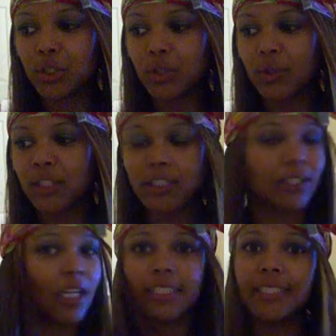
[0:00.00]
do is, you,
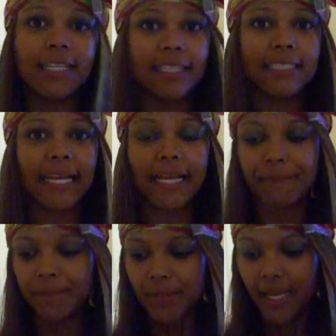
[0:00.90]
y'all see it in a second,
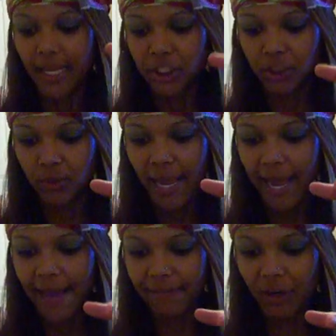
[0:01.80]
is you
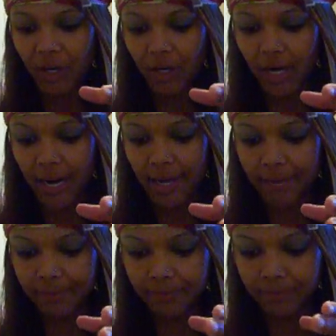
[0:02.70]
have her, um,